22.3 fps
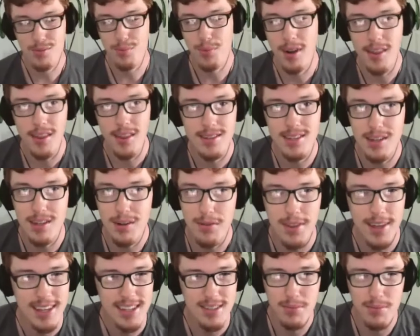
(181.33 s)
one of those
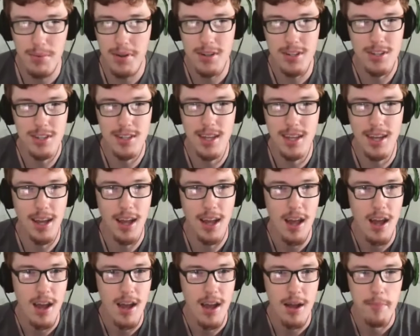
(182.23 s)
little things where it's just like
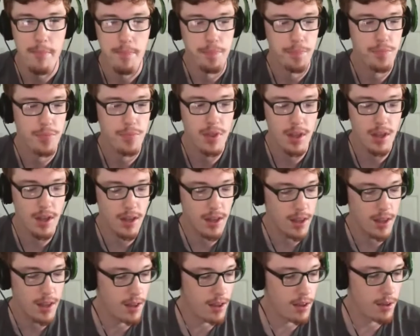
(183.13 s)

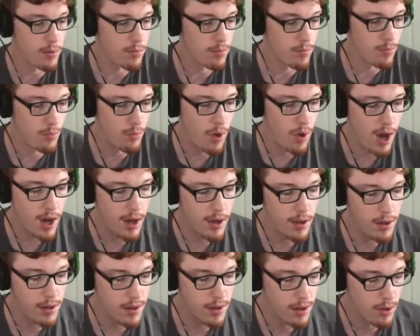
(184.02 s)

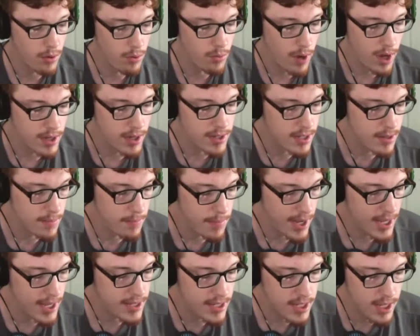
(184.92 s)
while
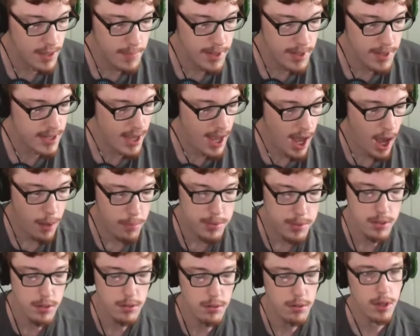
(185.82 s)
Ben Simmons
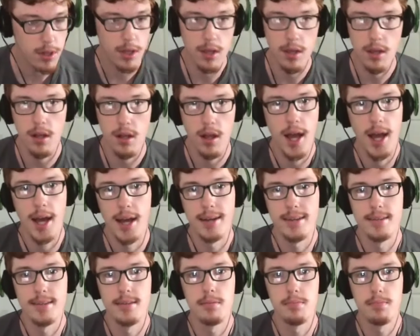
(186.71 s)
absolutely
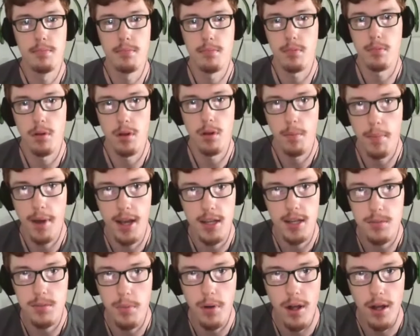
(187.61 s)
has
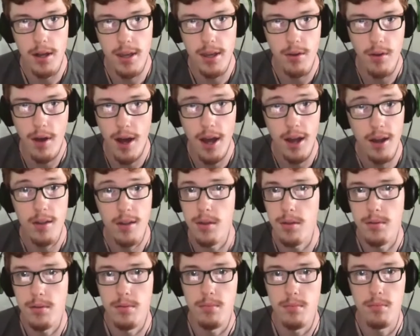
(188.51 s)
basketball IQ higher
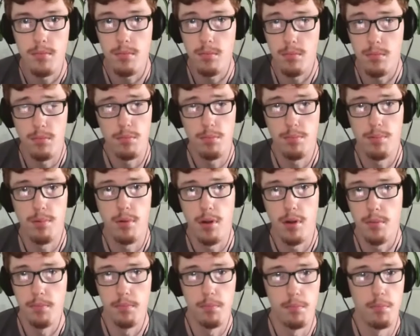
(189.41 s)
than
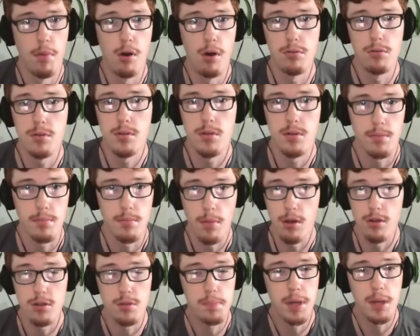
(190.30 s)
most
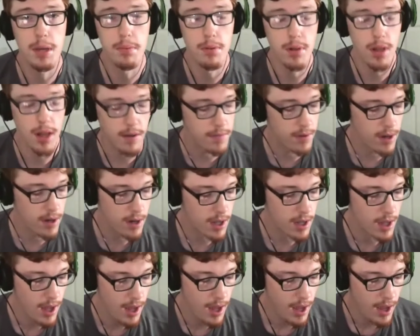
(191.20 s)
people
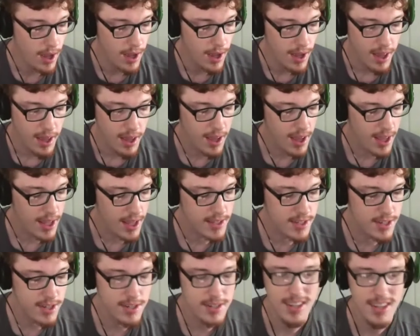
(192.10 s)
ever,
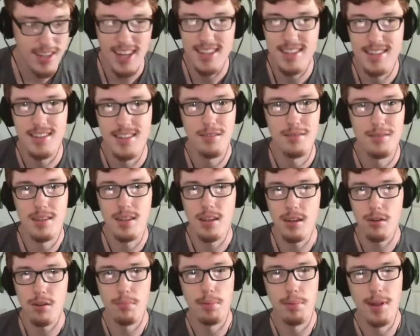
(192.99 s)
it's those
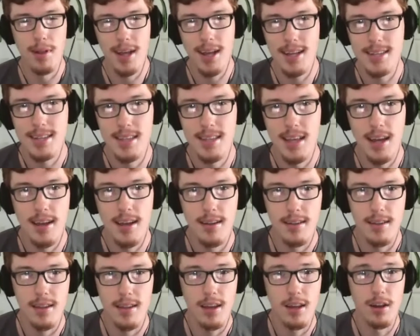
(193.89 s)
little plays
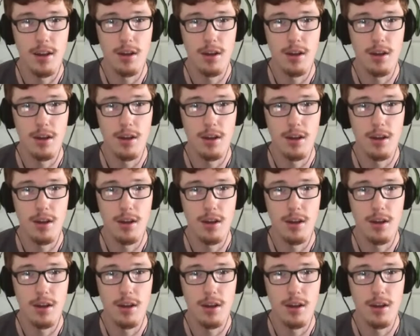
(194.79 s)
that